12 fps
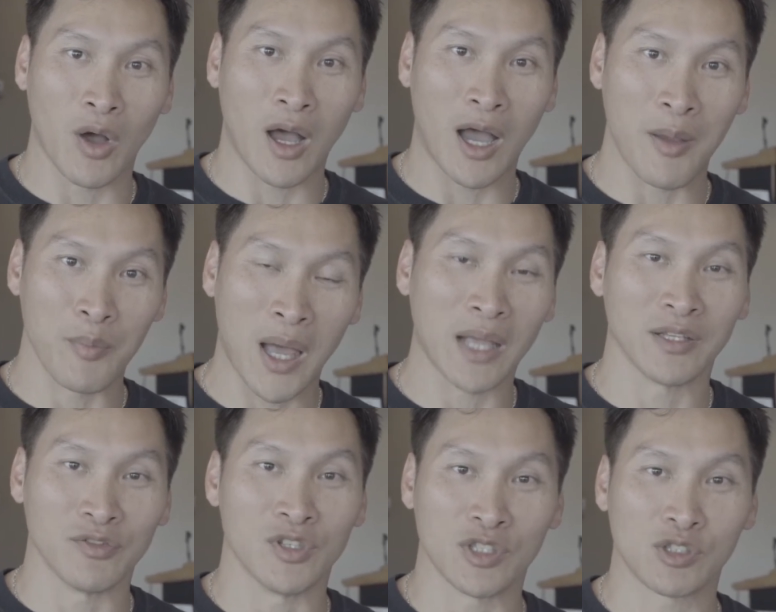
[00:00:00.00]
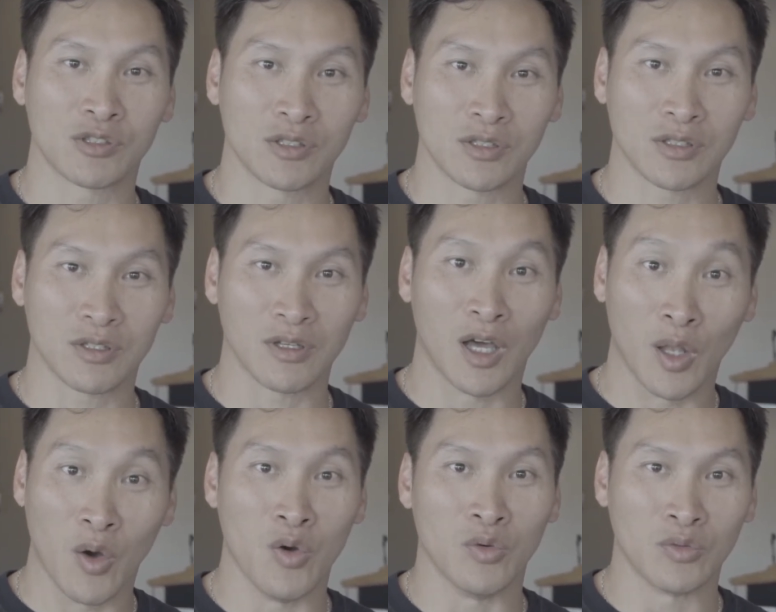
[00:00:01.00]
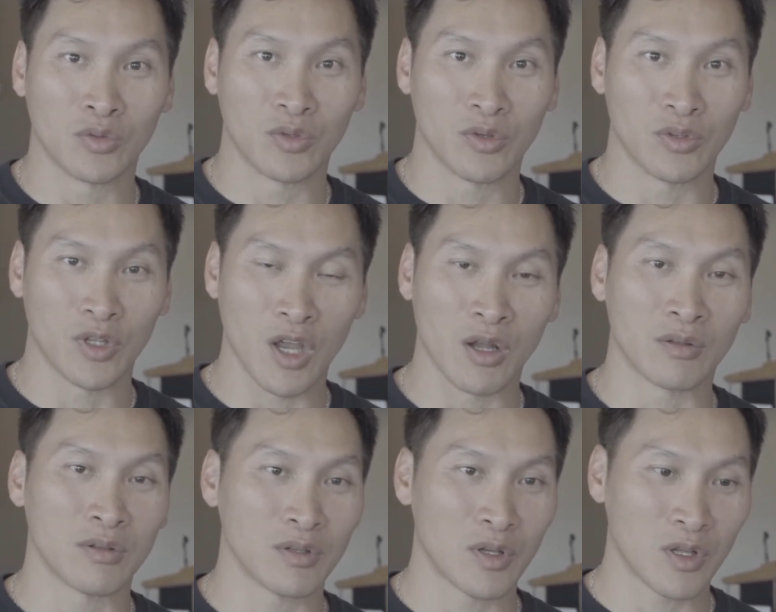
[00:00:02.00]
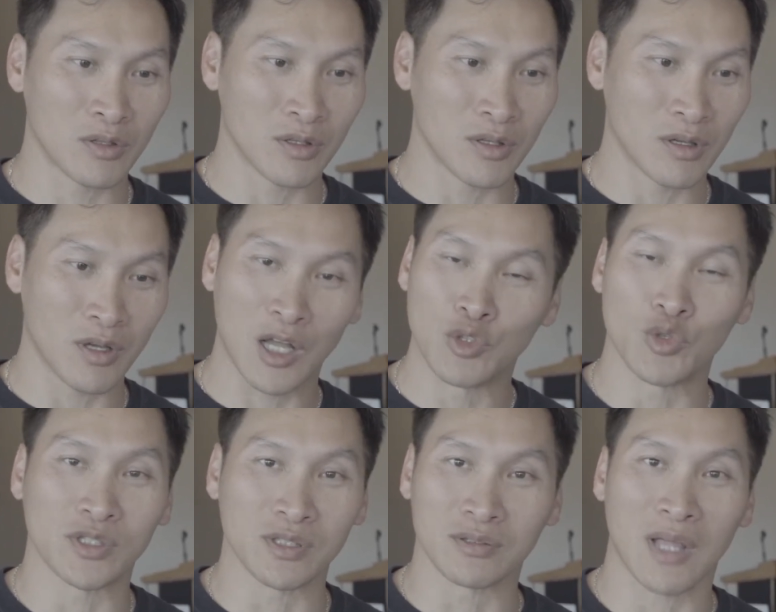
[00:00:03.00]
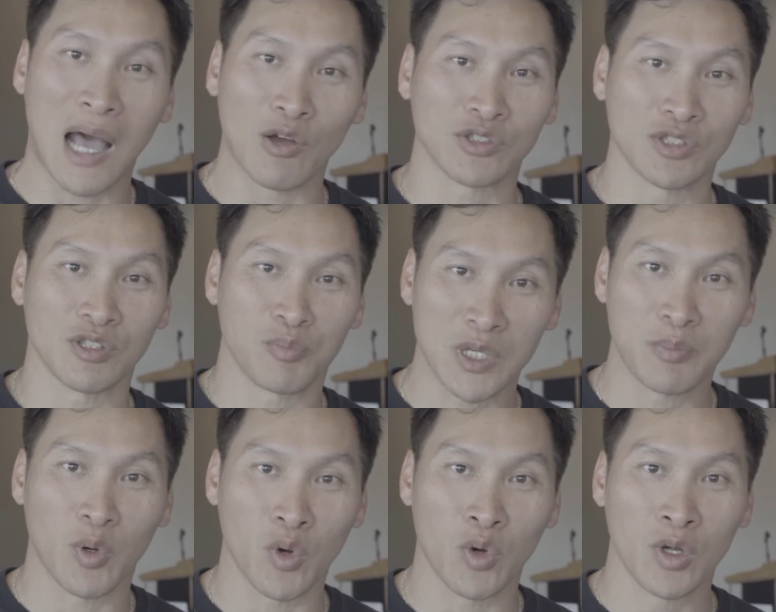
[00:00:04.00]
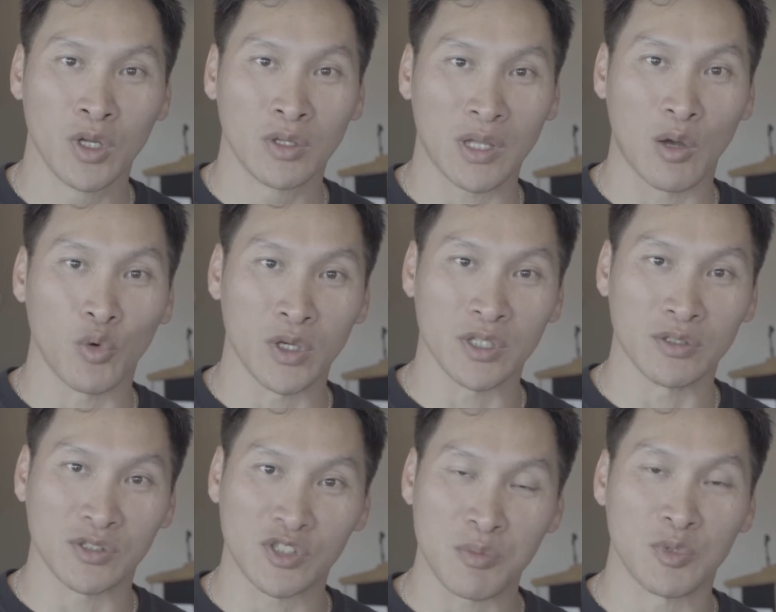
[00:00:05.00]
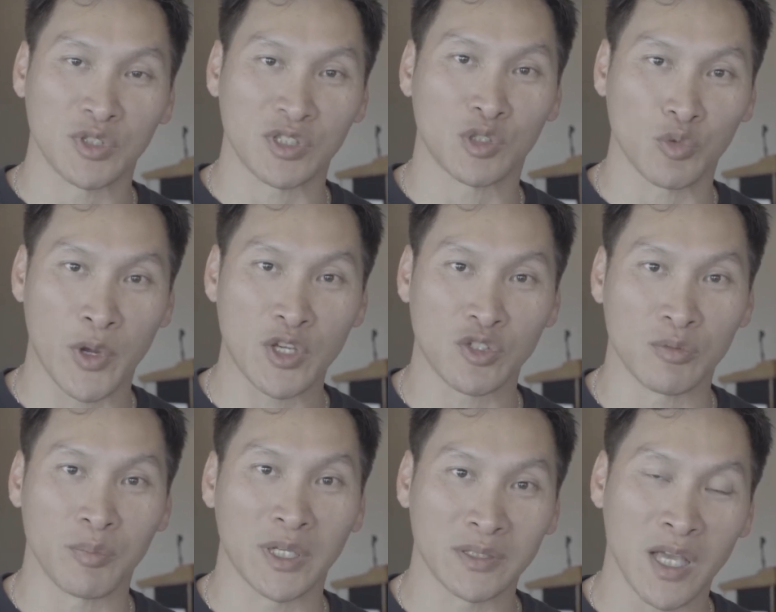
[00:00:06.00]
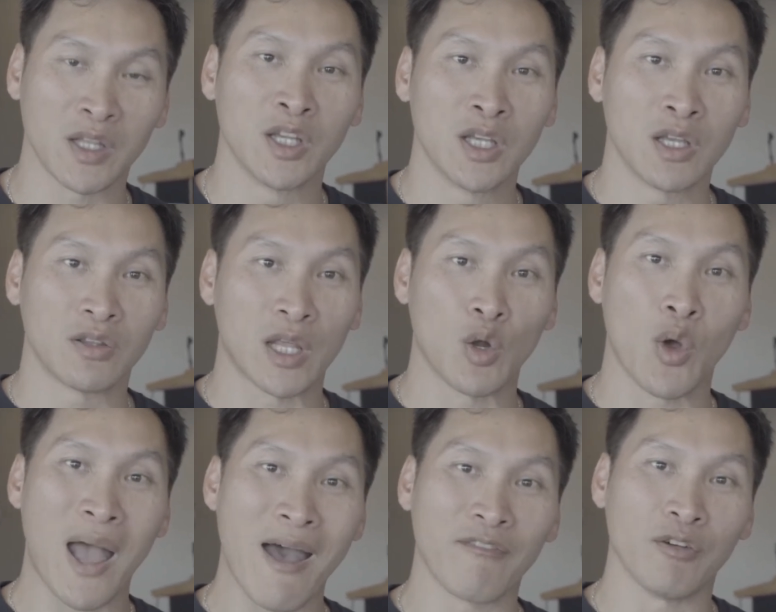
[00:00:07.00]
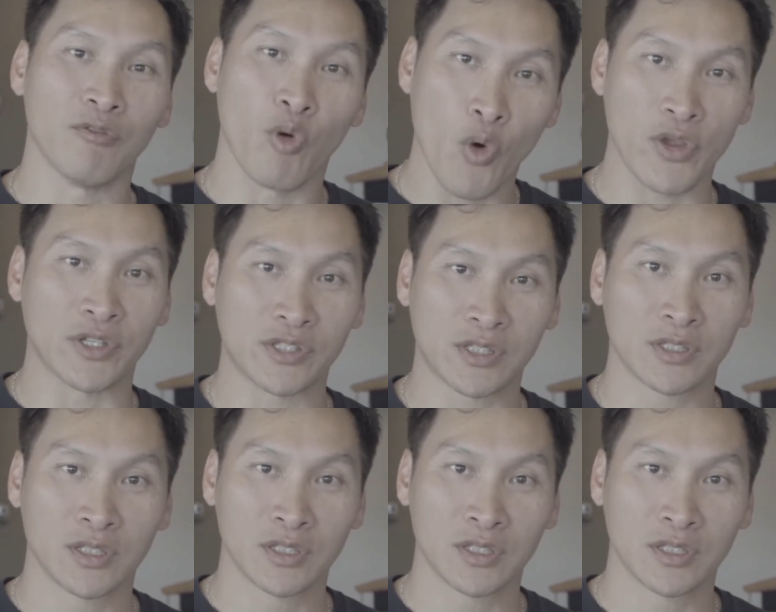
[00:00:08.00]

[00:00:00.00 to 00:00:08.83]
I'm not in this alone. There are hundreds and thousands of people who are in a similar situation, but yet they don't have a voice.